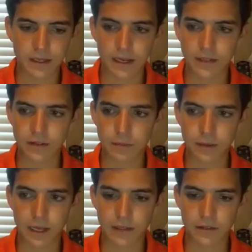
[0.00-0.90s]
as
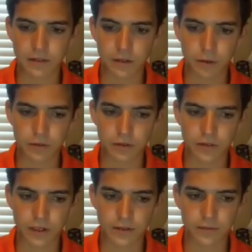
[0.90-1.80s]
he shows us
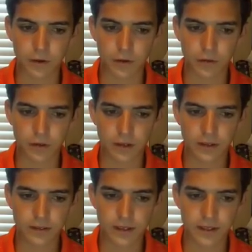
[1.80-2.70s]
in verse
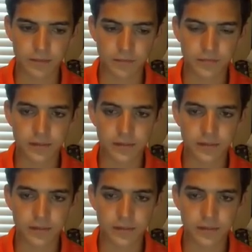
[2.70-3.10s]
10.